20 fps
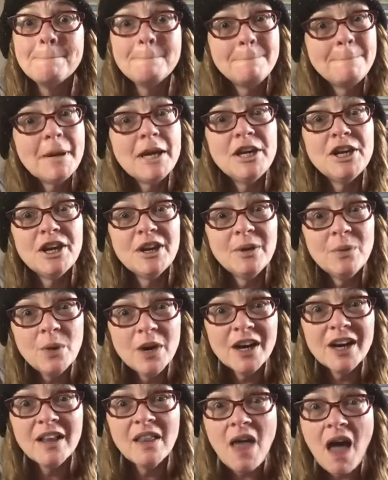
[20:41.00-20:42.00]
but you're going to
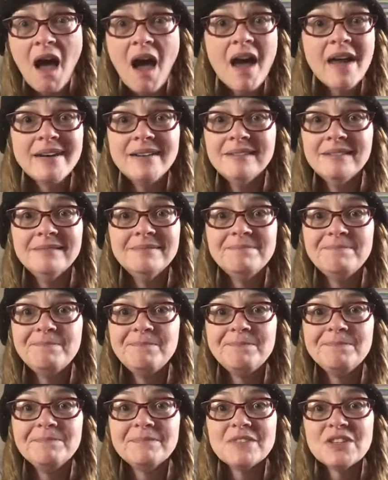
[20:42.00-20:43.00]
work a lot.
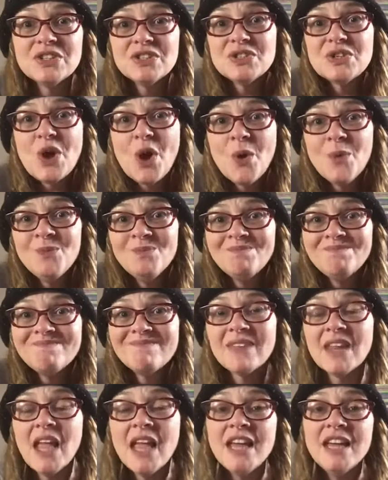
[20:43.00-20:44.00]
So
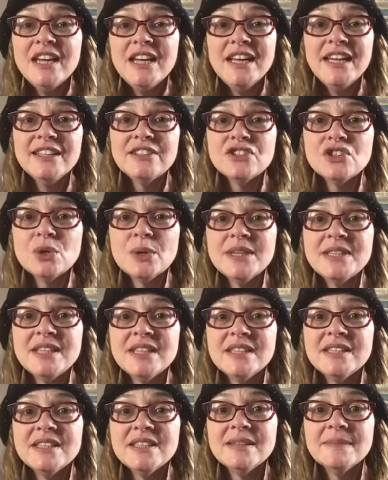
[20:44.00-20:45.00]
it's
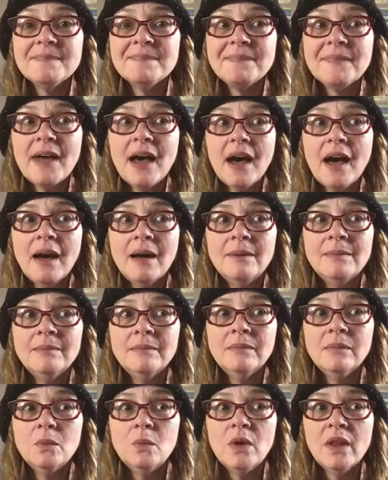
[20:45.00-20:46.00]
choices.
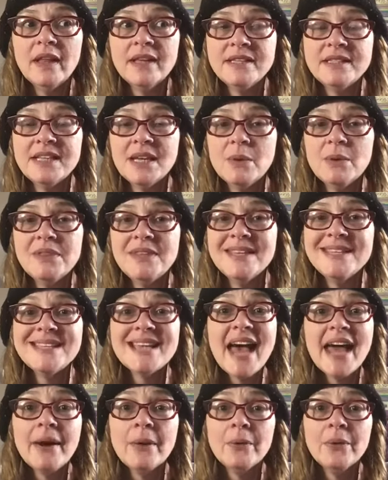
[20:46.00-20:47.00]
Um, will I stick with this?
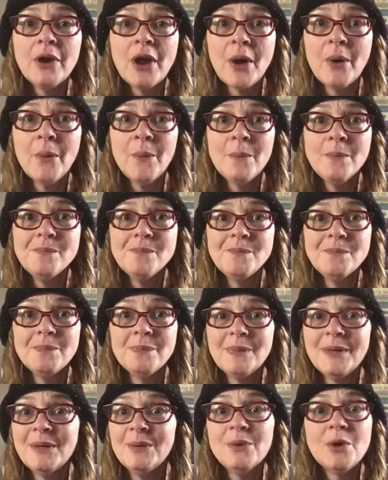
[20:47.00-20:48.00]
I don't know.
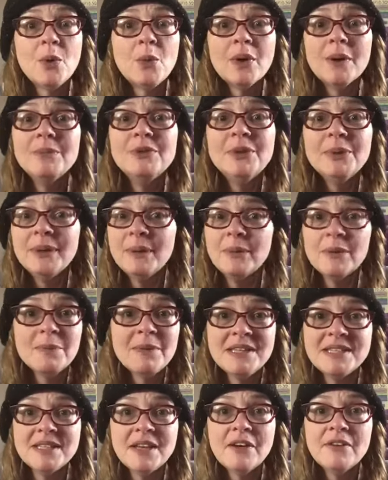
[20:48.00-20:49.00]
I don't know what I'm doing with
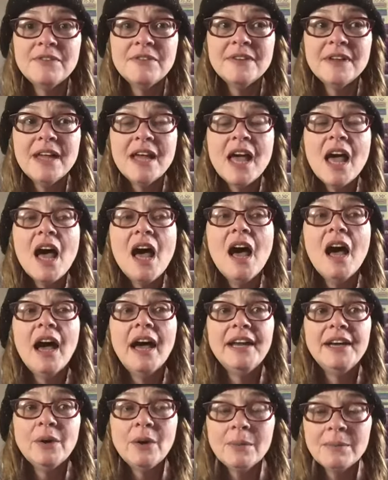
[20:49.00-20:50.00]
myself.
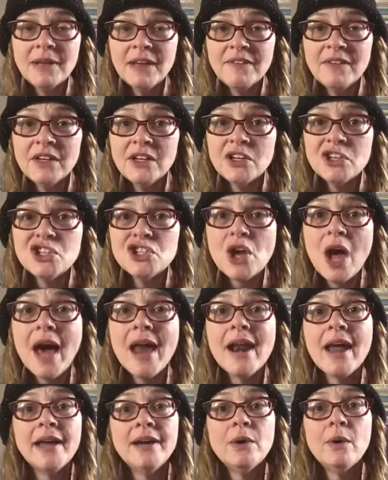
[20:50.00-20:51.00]
I know I'm giving it a
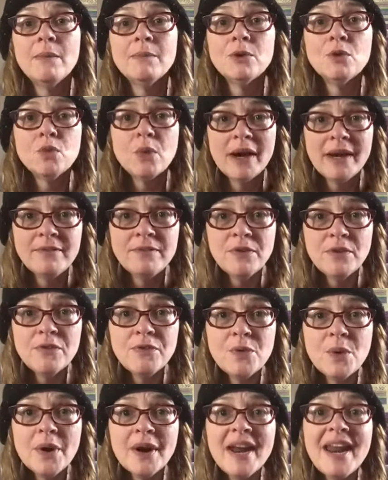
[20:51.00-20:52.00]
shot. I know I'm grateful
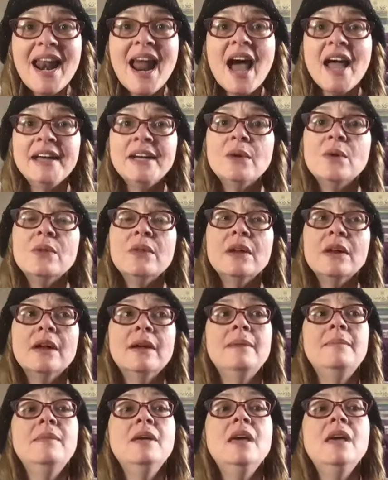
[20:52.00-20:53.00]
for it. I know that
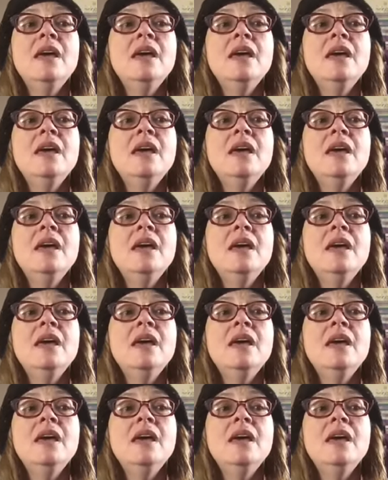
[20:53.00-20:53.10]
I'm